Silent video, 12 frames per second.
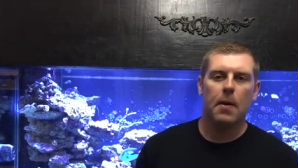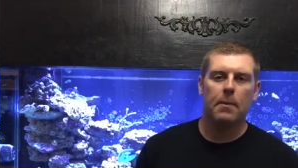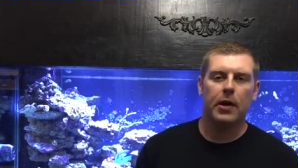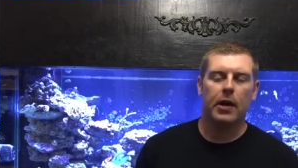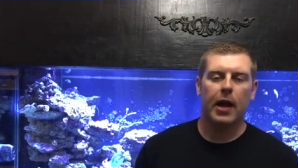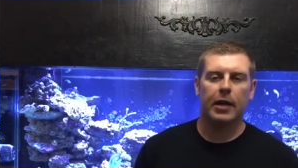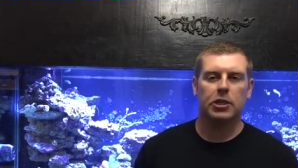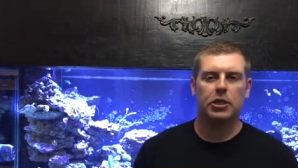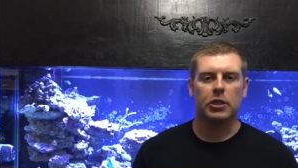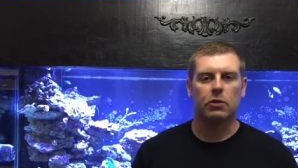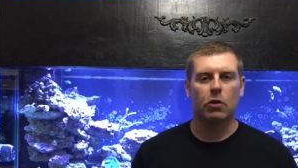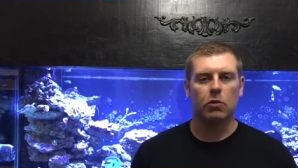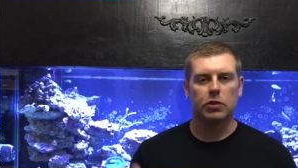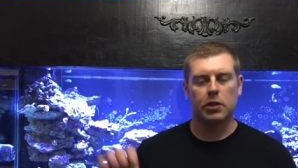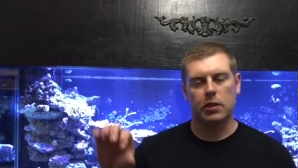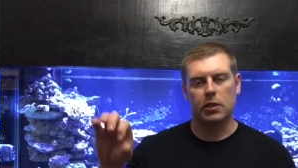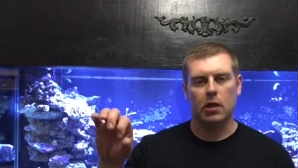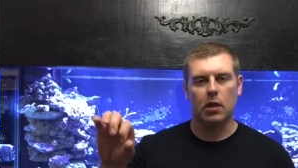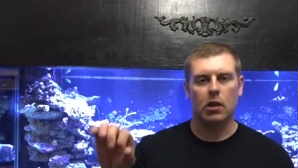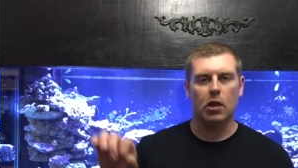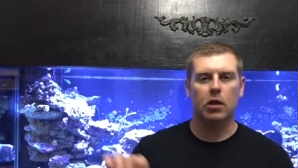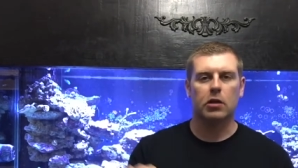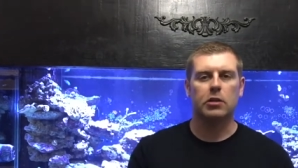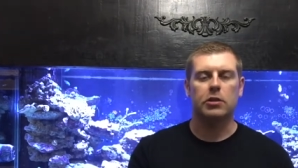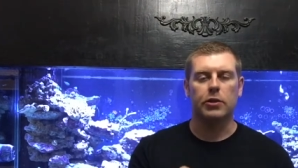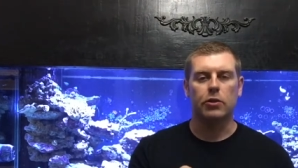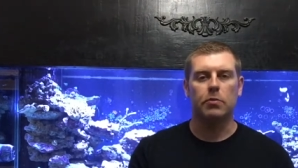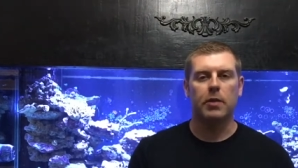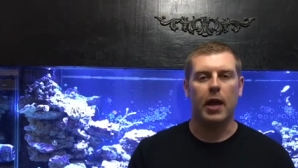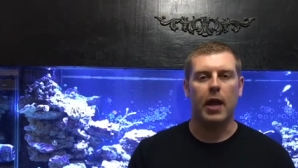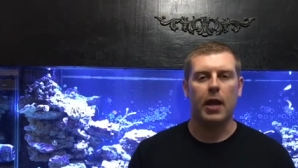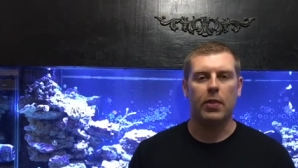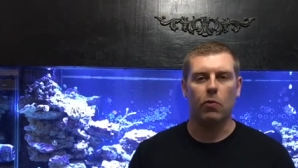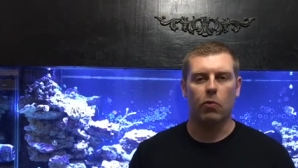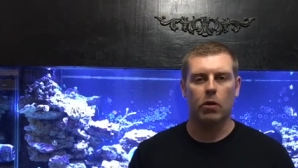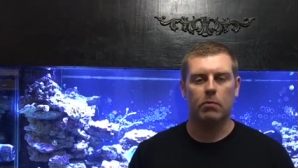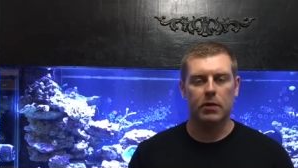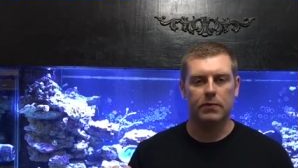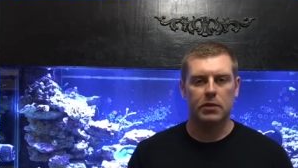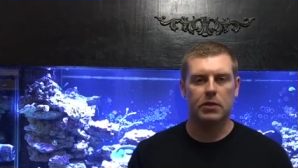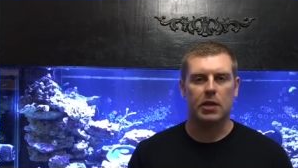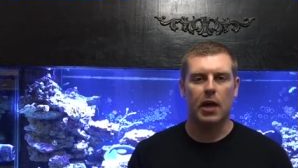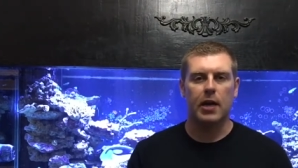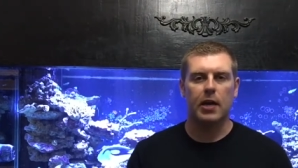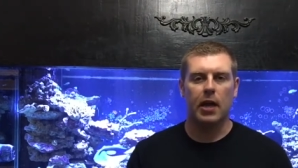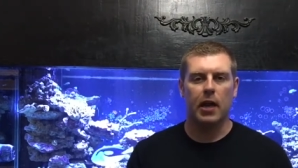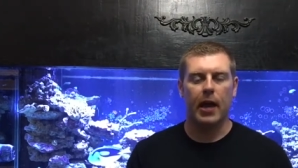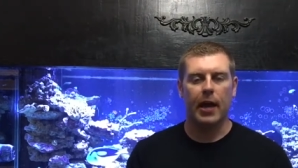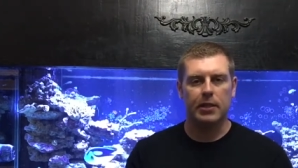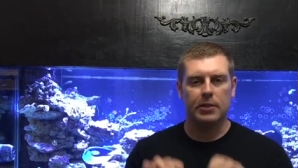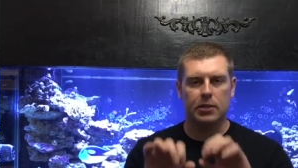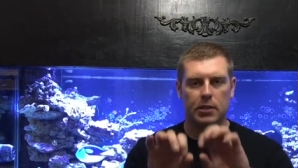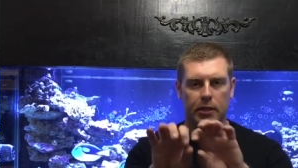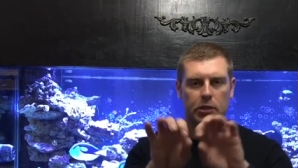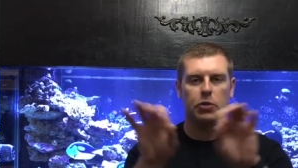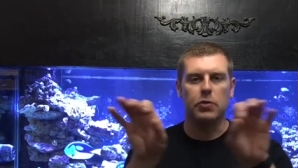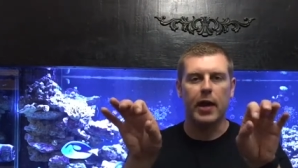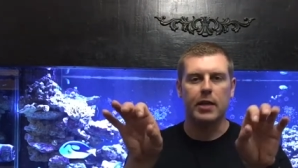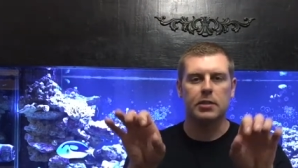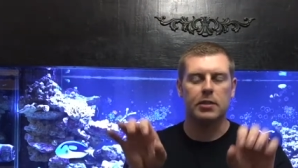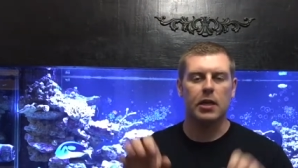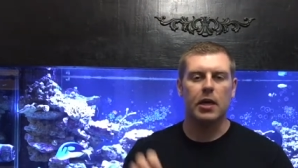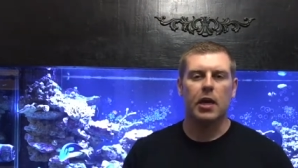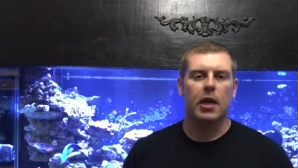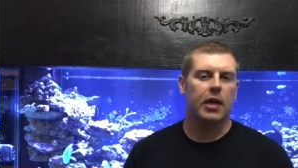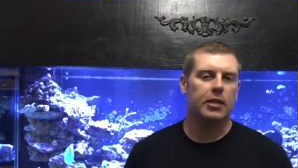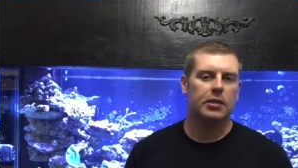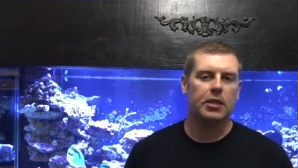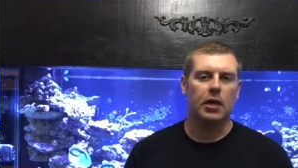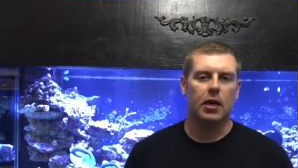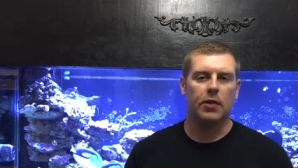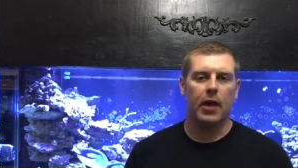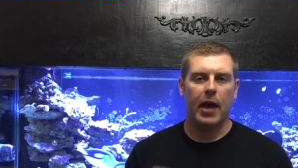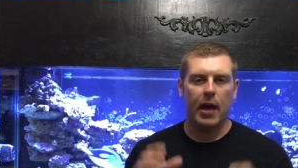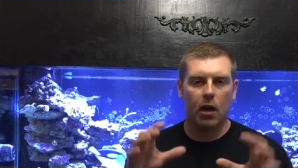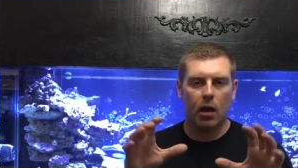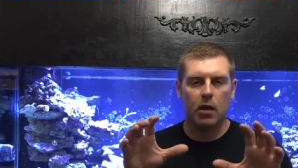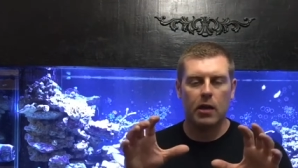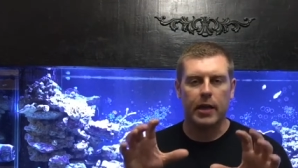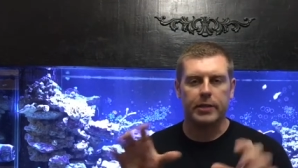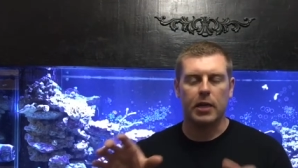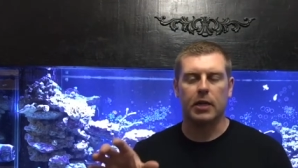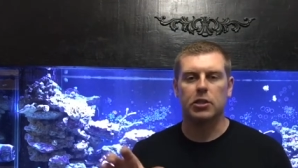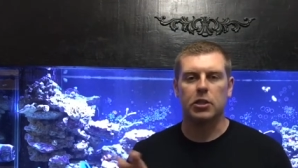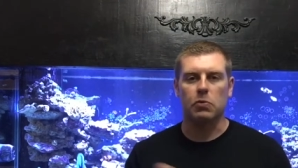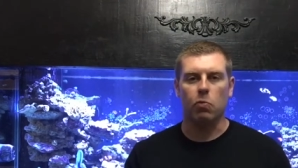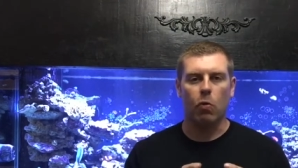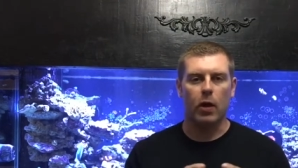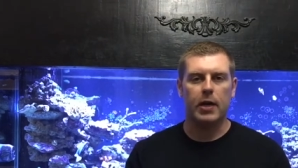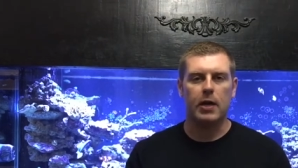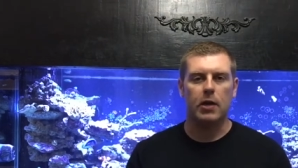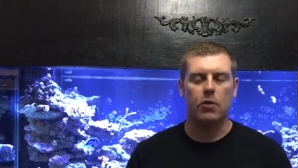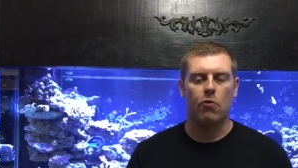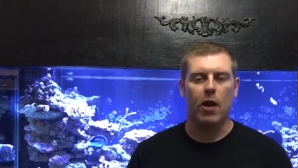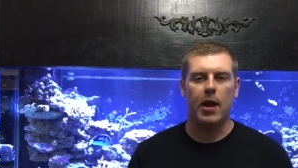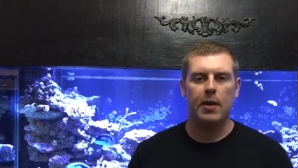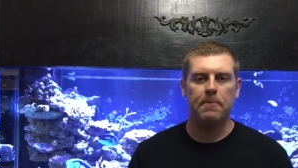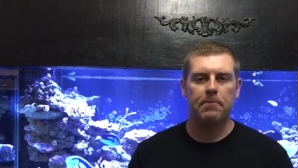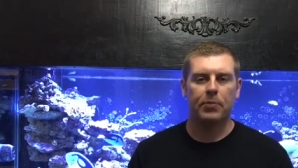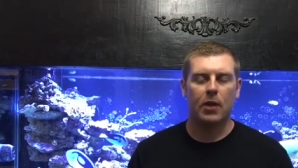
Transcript: but it actually grows in a longer tube and the worm lives inside and it has like two heads. It's uh, The head on it is actually white and red.